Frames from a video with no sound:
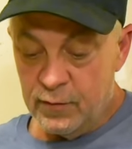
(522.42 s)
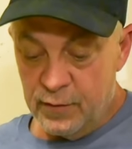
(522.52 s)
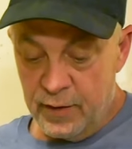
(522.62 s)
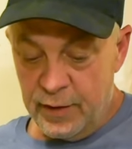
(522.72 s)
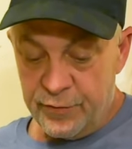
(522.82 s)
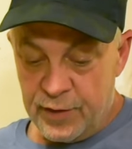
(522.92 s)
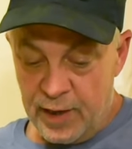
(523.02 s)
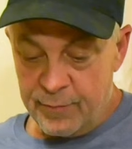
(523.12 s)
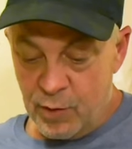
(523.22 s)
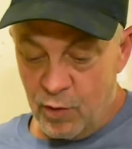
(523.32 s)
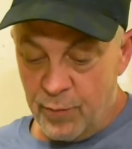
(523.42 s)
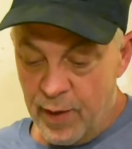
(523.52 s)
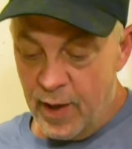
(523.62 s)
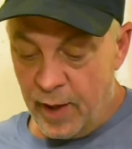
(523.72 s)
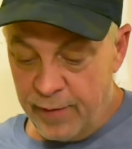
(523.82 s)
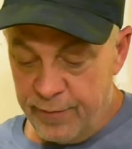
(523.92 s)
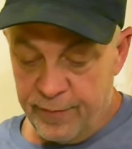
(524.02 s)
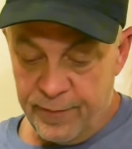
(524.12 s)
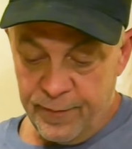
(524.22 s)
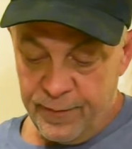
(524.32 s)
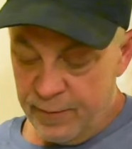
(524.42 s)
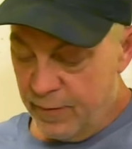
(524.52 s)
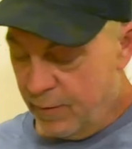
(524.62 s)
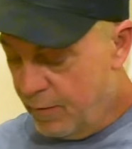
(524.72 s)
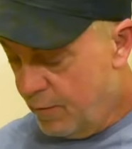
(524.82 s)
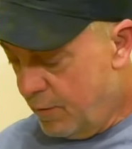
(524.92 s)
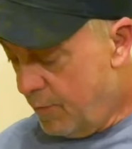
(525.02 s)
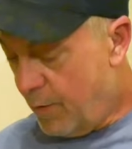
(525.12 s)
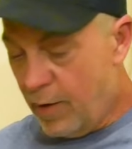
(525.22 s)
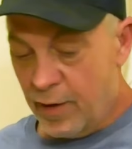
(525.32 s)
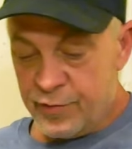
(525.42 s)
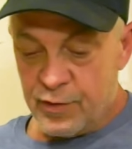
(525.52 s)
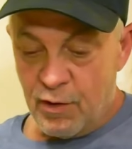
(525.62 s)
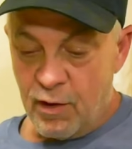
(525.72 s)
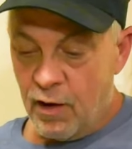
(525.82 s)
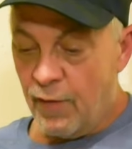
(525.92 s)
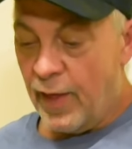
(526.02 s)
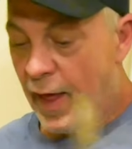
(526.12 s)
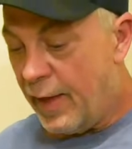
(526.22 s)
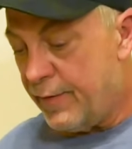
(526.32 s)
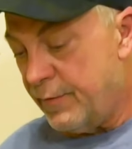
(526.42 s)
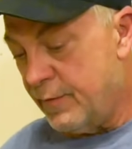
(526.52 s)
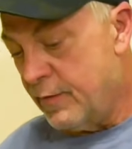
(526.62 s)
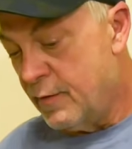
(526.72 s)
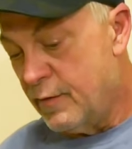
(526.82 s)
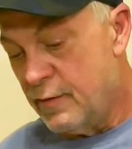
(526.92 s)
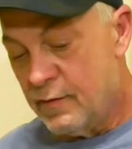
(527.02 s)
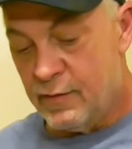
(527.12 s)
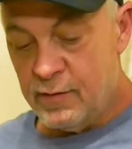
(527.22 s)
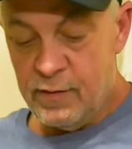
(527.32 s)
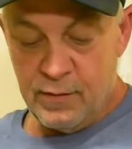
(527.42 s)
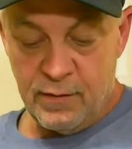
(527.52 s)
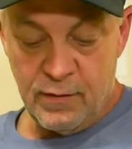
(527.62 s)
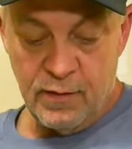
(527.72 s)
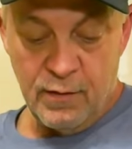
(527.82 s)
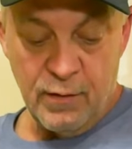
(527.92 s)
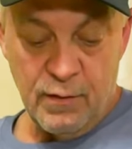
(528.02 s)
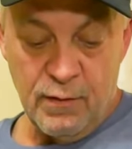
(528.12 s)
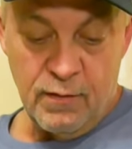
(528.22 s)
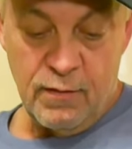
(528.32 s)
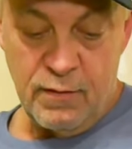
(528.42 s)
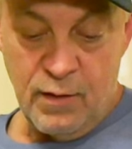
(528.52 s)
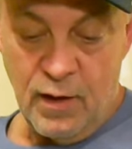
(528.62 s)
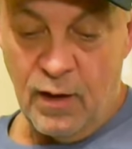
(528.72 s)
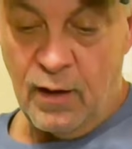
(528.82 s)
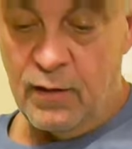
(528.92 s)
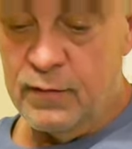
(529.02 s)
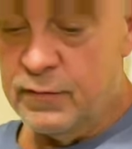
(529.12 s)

Yeah, it's time to go to bed. You better not start all that. Daddy and Gracie go to bed first. Yeah.